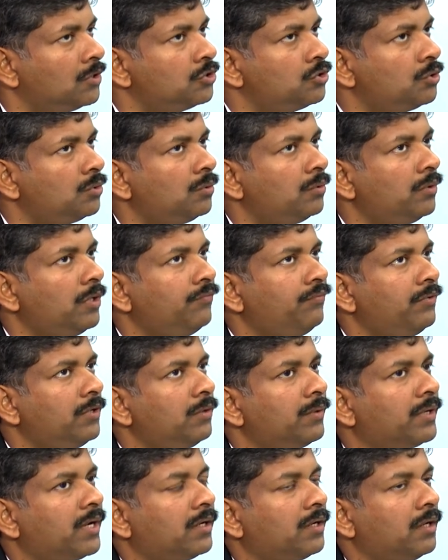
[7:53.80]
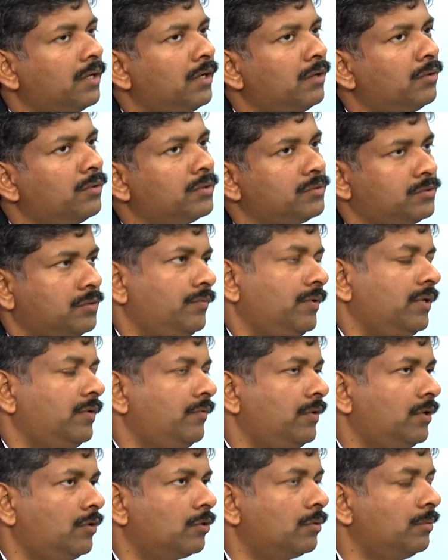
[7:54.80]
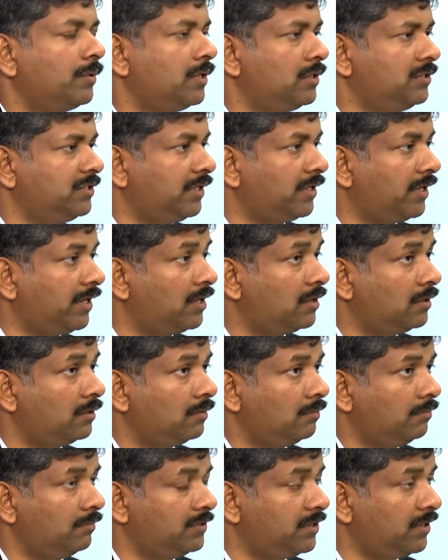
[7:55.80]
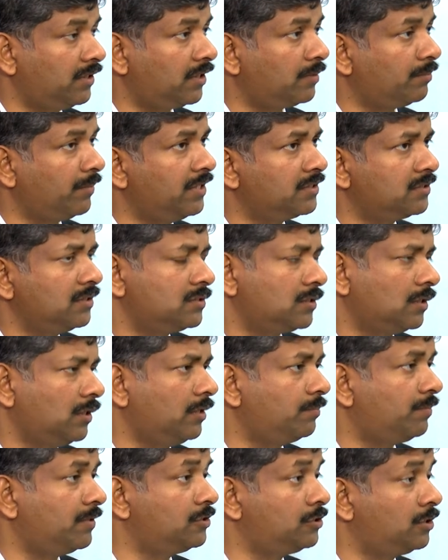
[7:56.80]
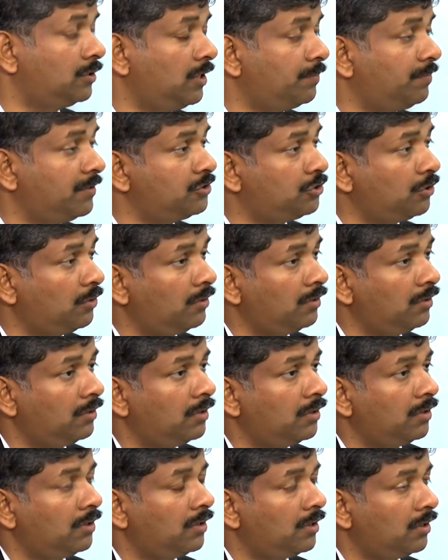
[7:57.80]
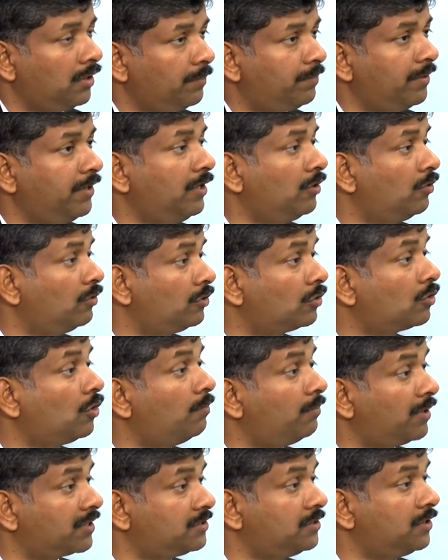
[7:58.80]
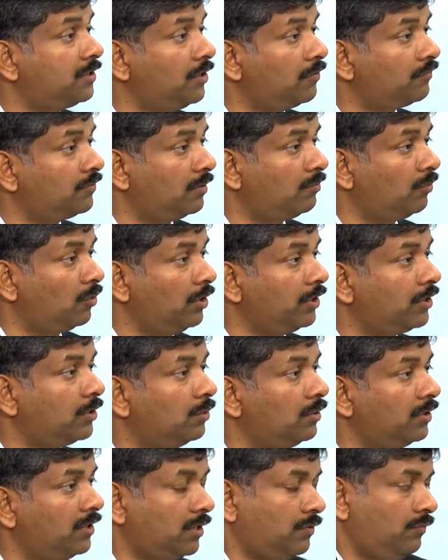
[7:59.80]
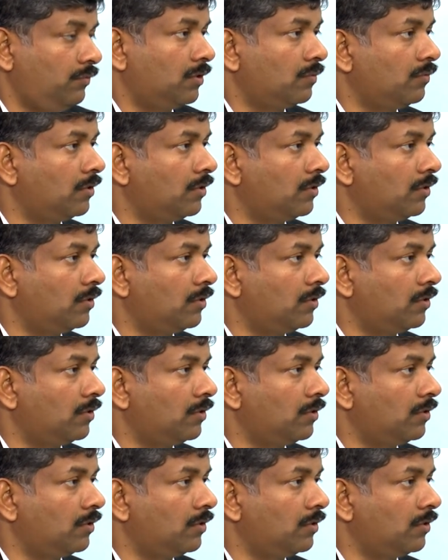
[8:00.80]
So if you look at, you know, so if you talk about generic medicines, so depending on the complexity of the molecule that we are